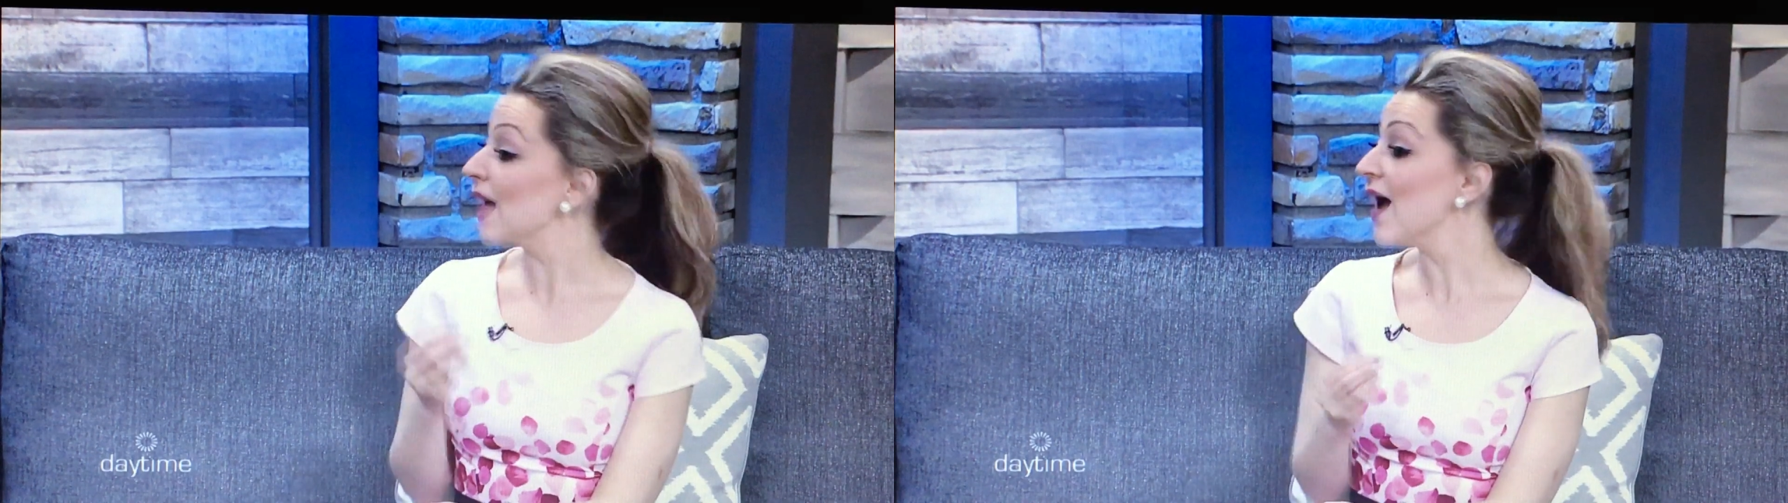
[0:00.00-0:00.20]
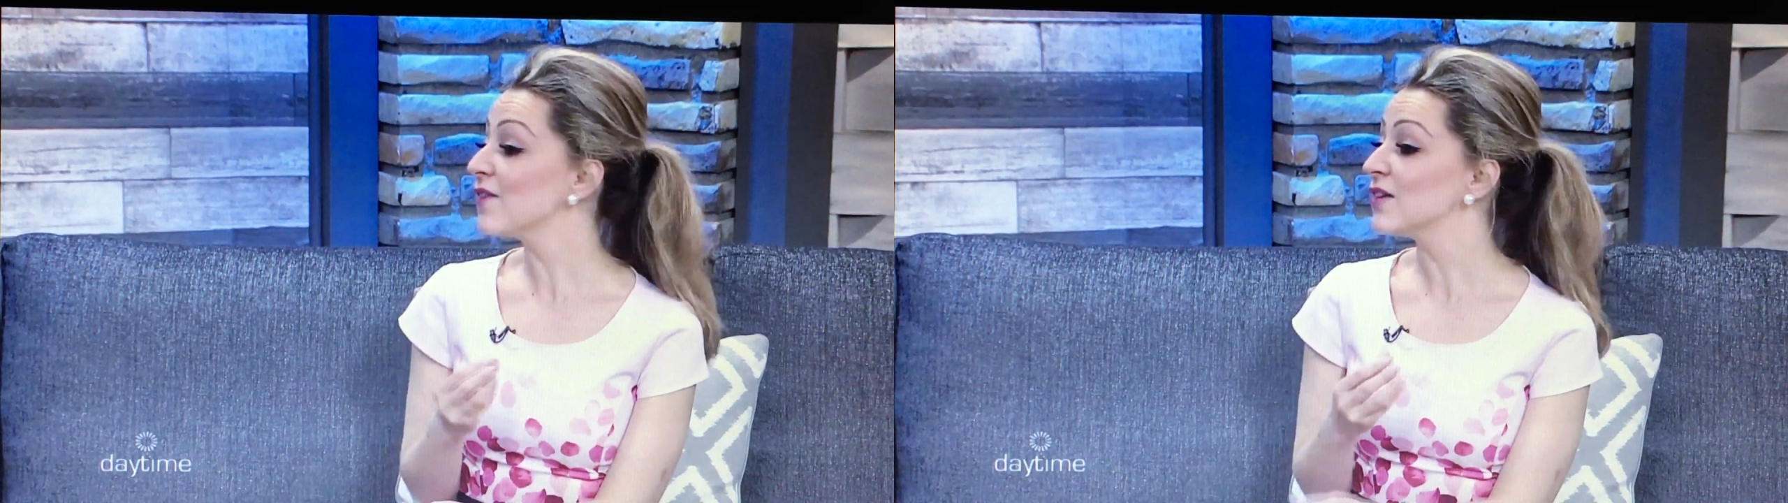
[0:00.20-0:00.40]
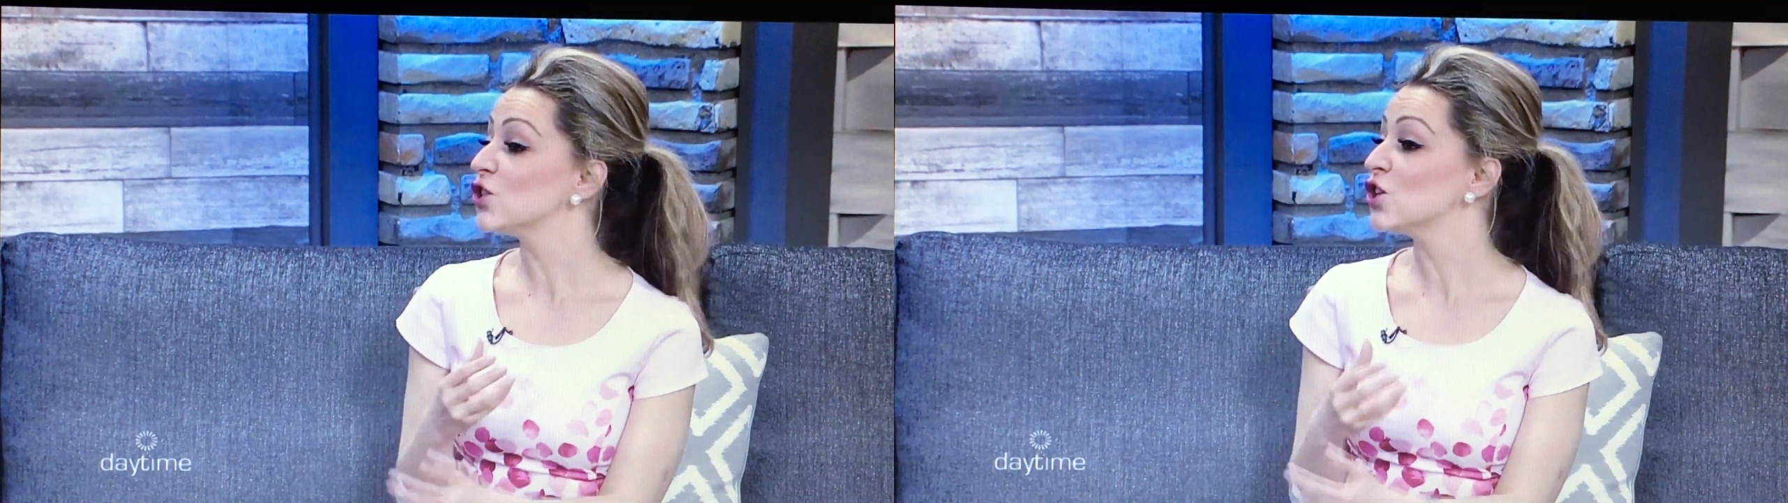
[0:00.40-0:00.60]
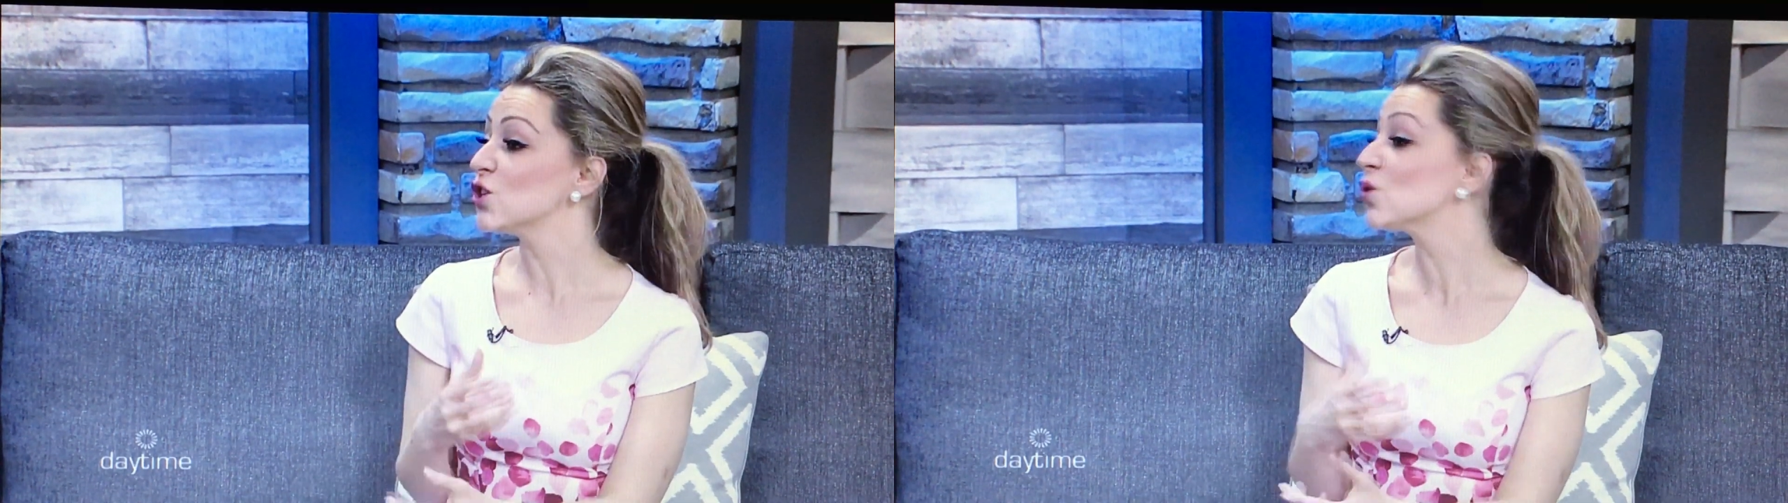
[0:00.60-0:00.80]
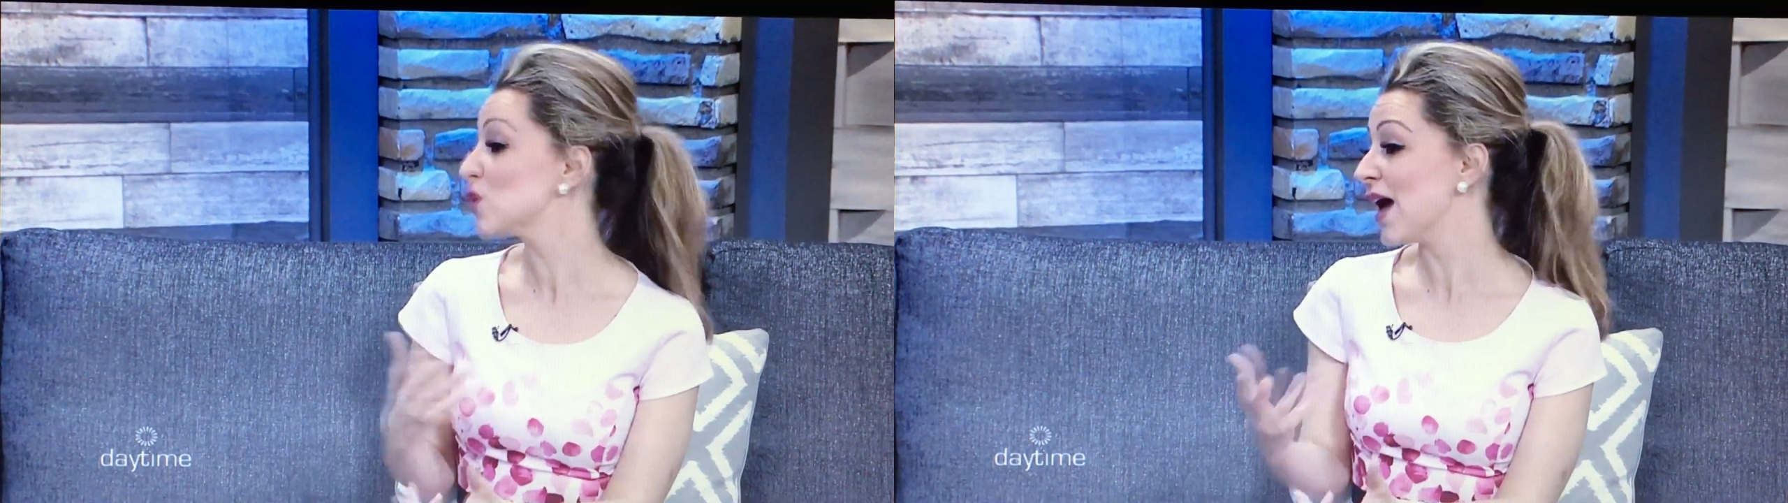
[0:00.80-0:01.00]
life that she
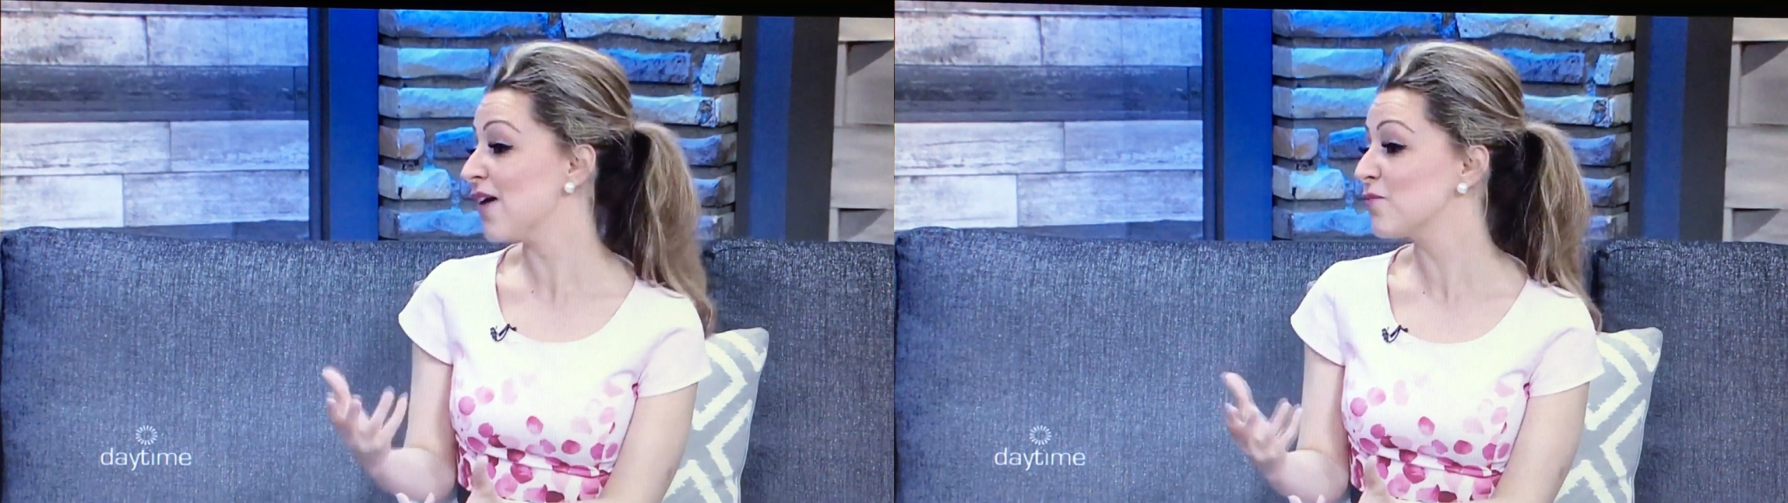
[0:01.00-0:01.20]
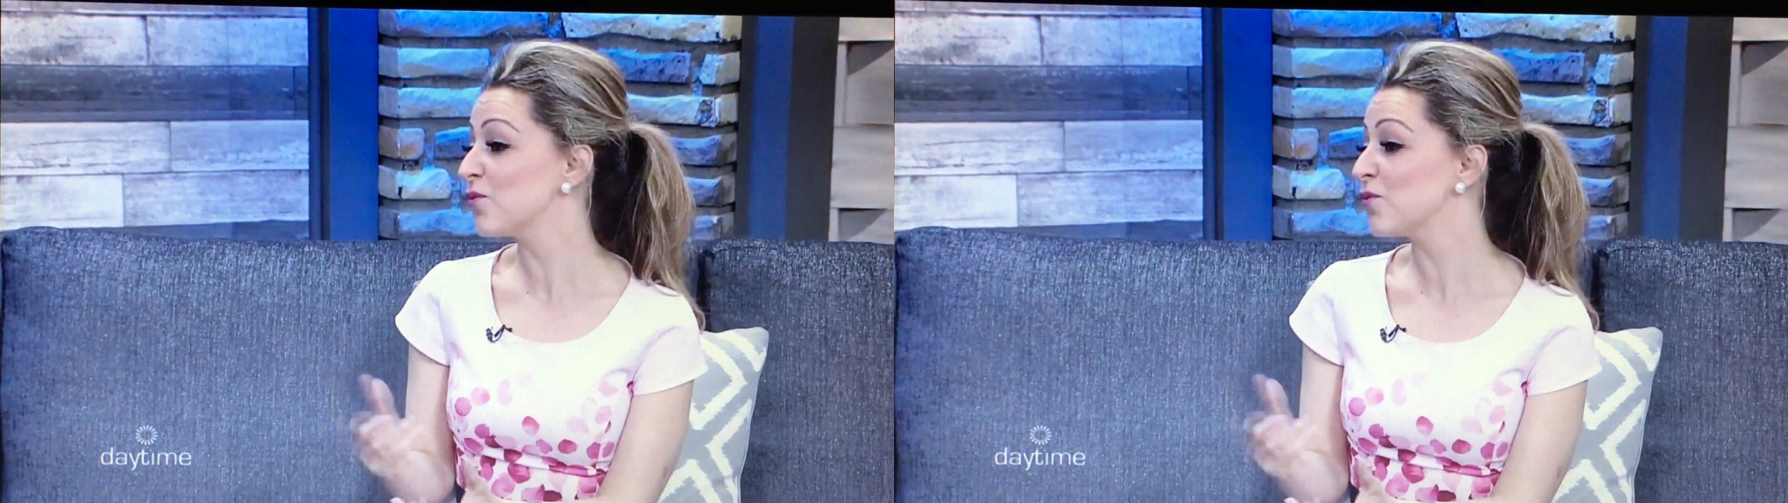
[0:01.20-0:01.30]
used to have